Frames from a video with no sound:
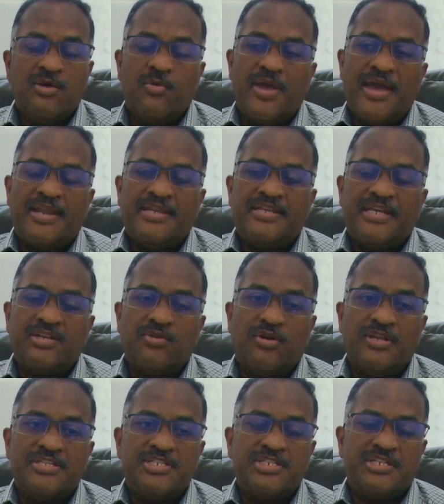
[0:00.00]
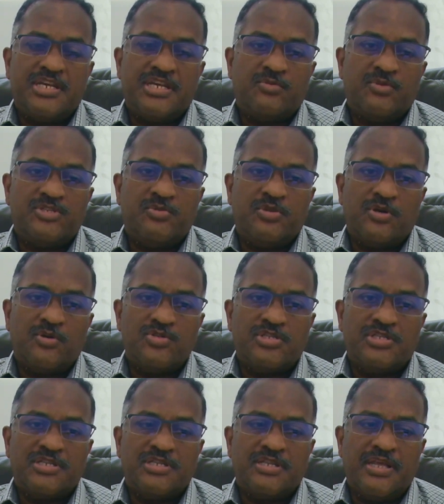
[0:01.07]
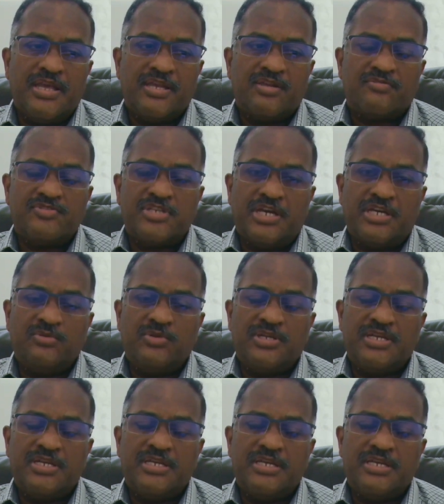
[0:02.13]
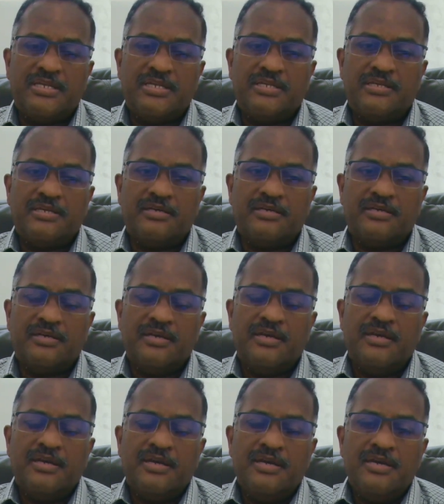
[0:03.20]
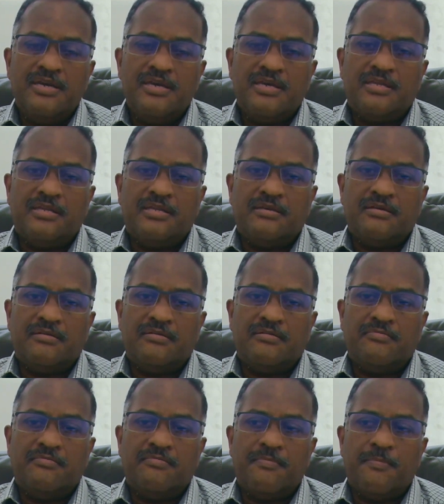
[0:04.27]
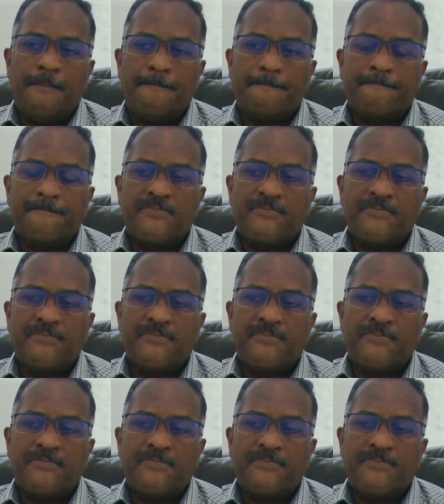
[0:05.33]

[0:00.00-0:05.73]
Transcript: We had a technology day which we hosted in the end of January in